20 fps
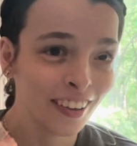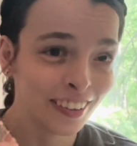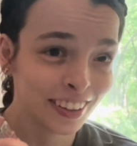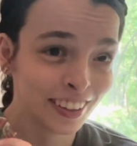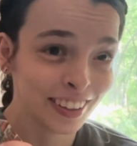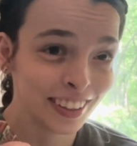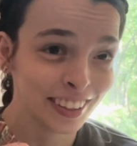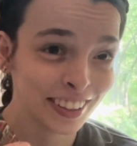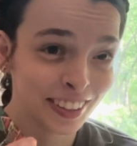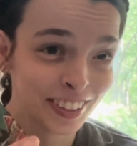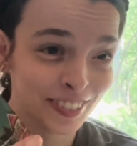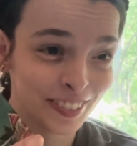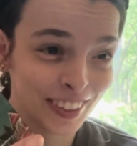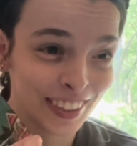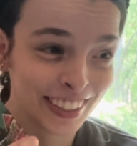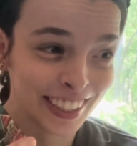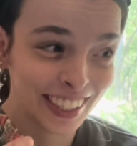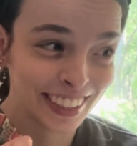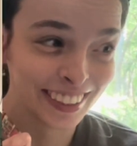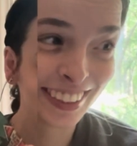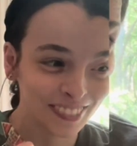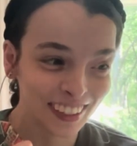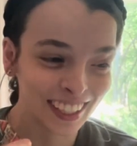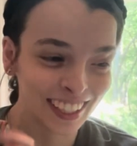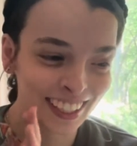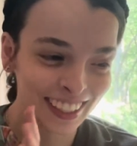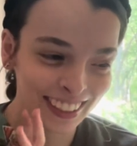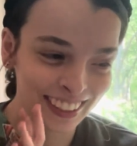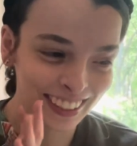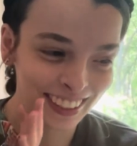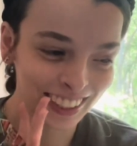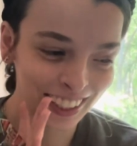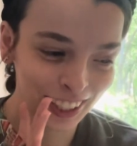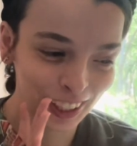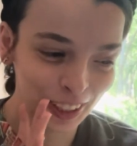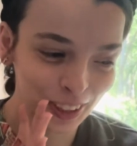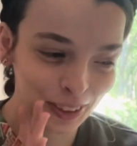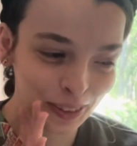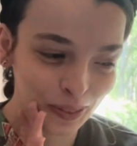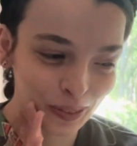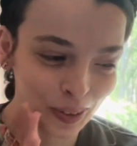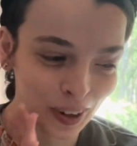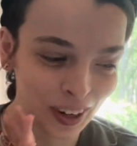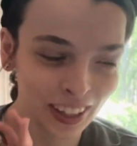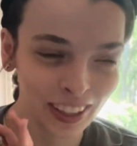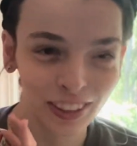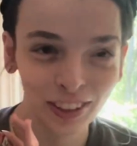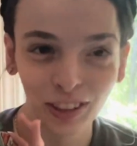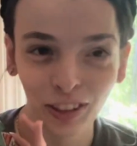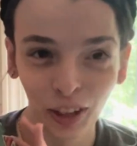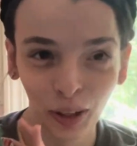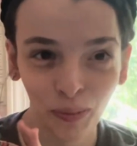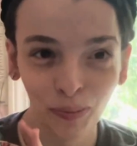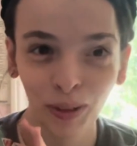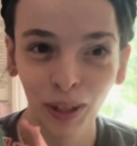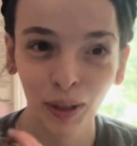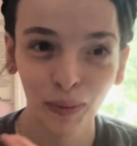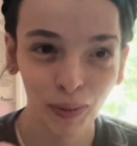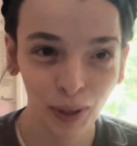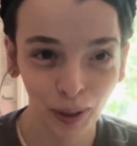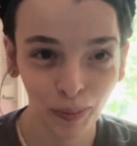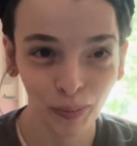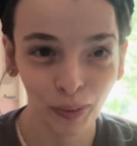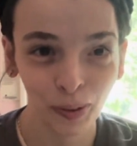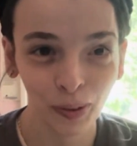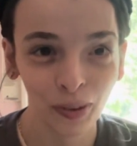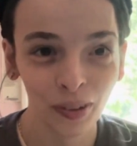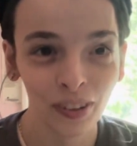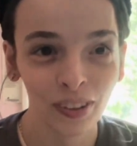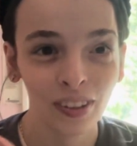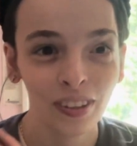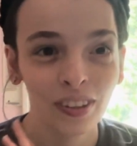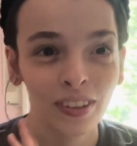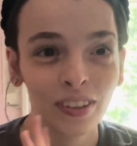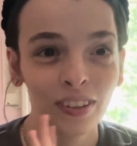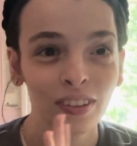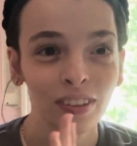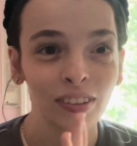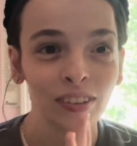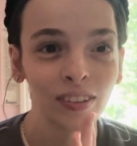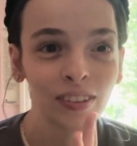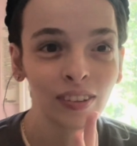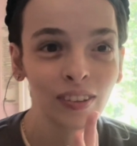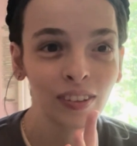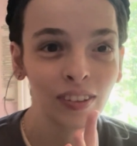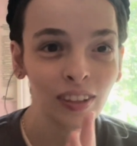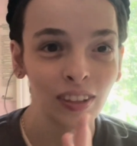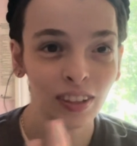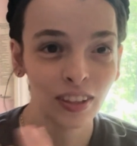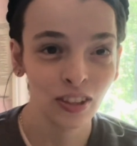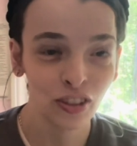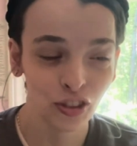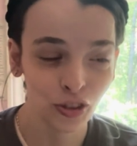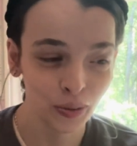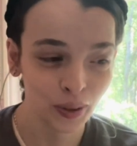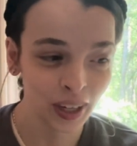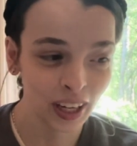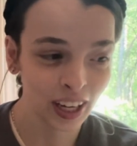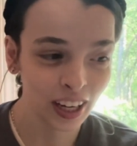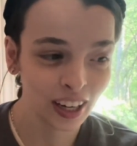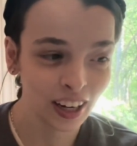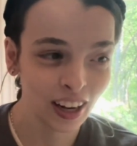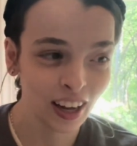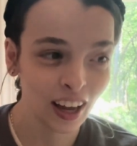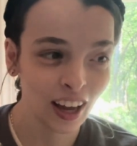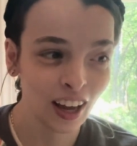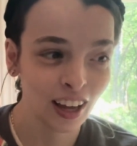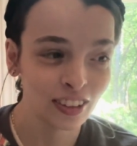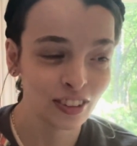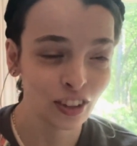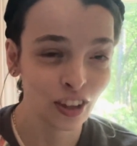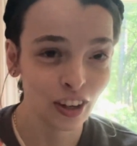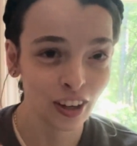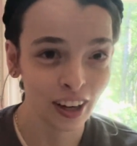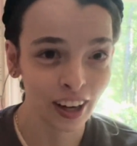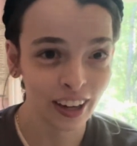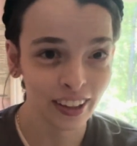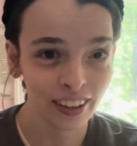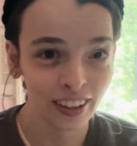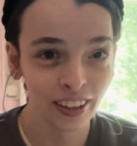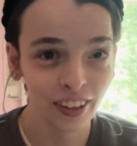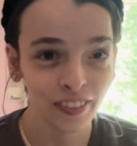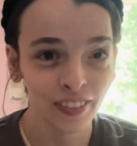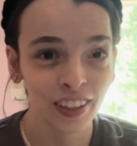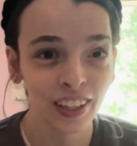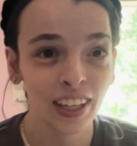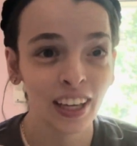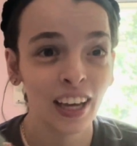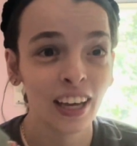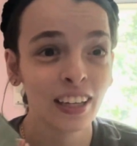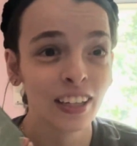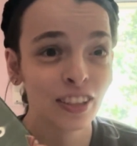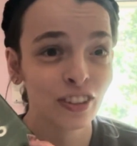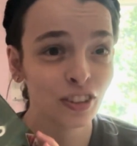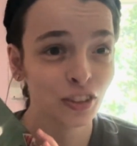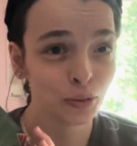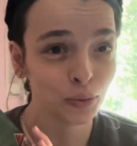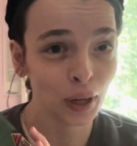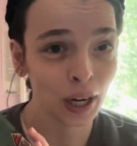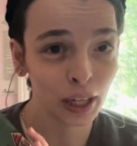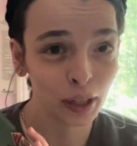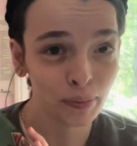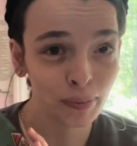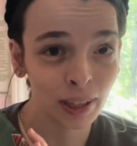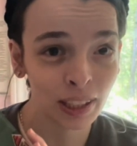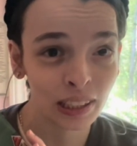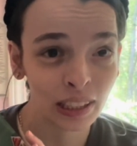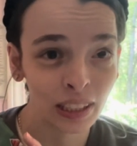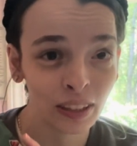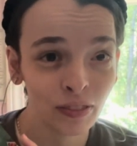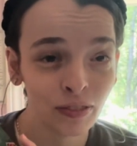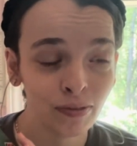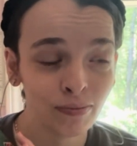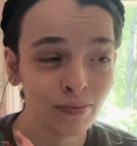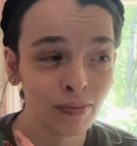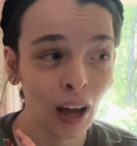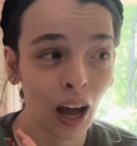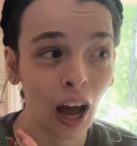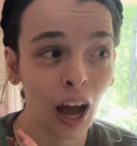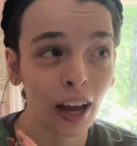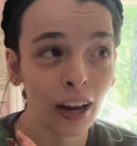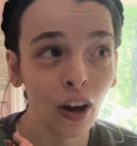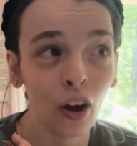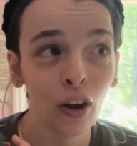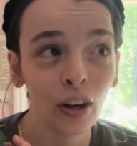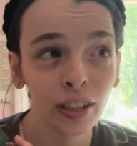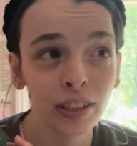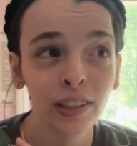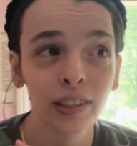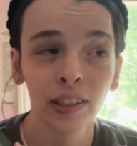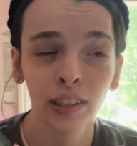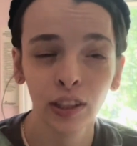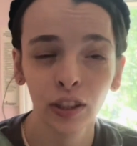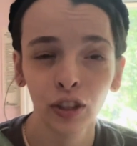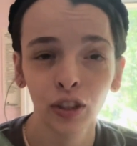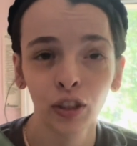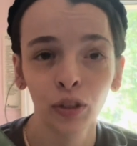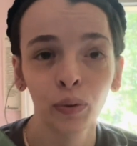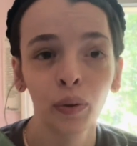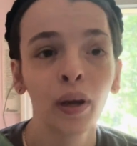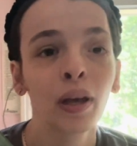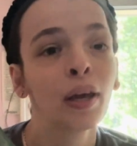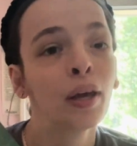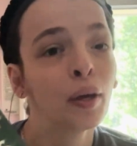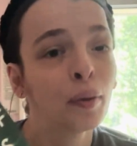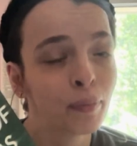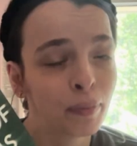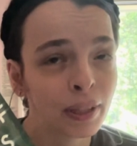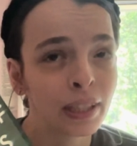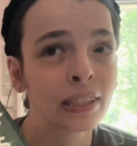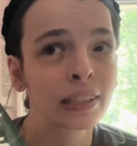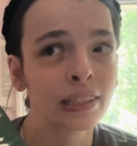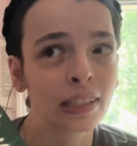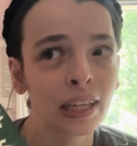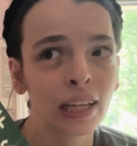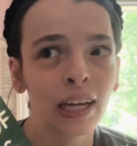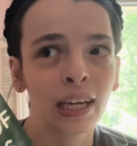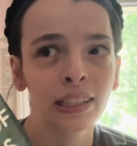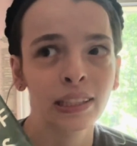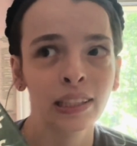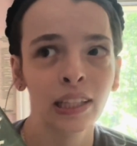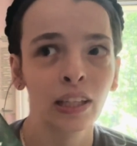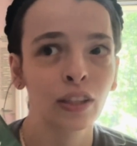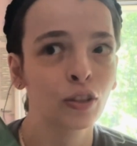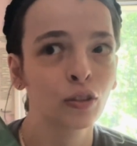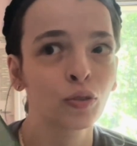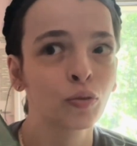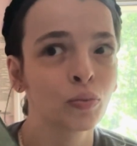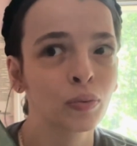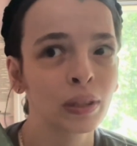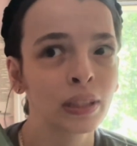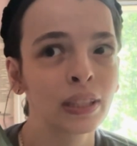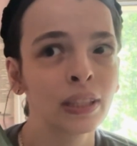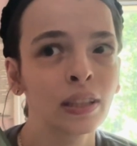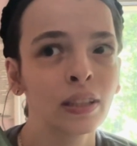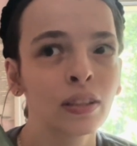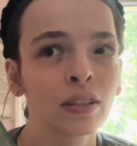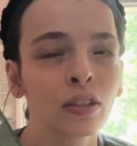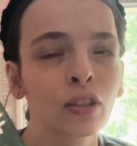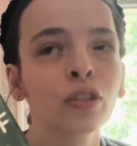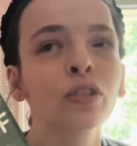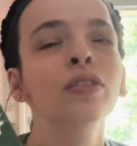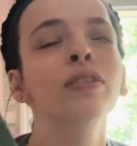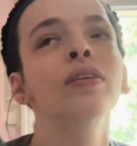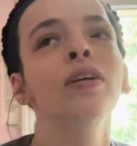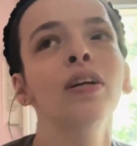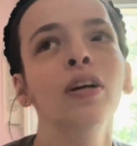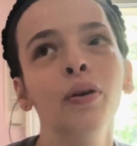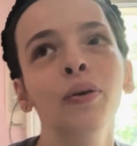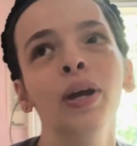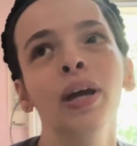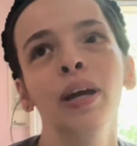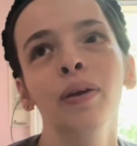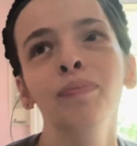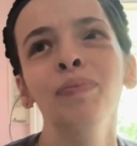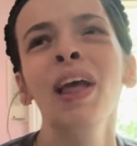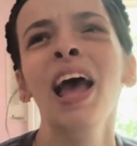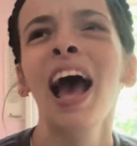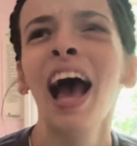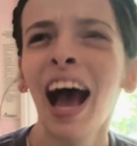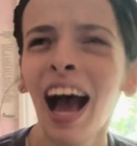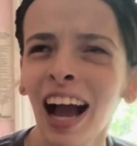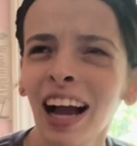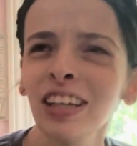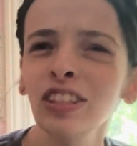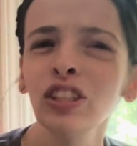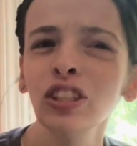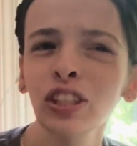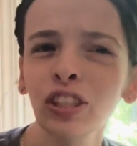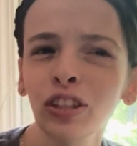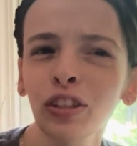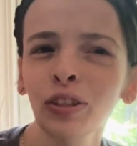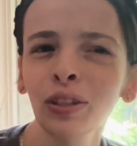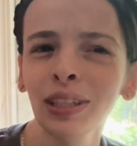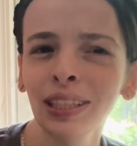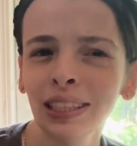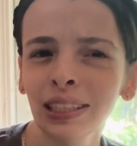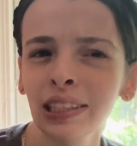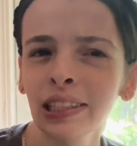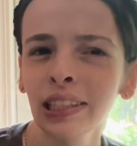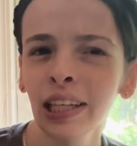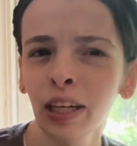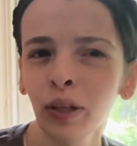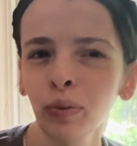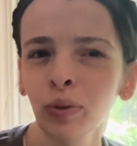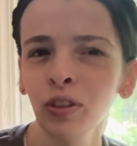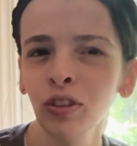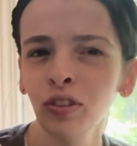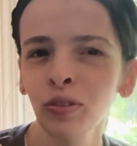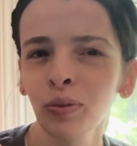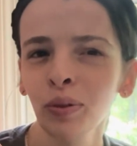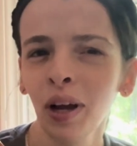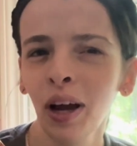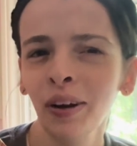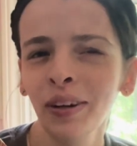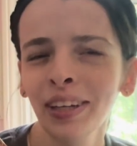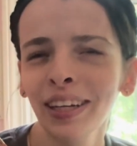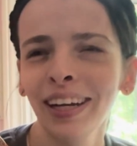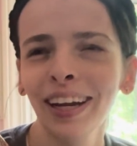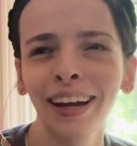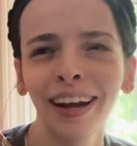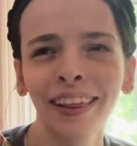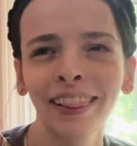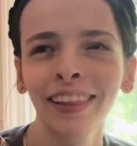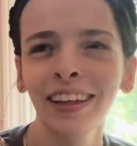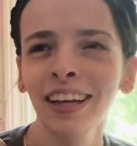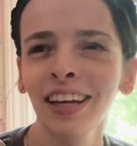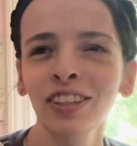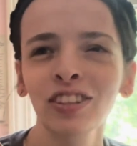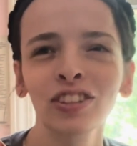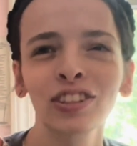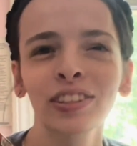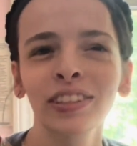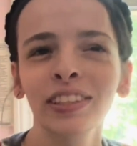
think this is fantastic, and I can see why so many people enjoy it and talk highly of it, and I do recommend it. I honestly do, because like I said, there's really okay, actually there is language throughout it, and I think I just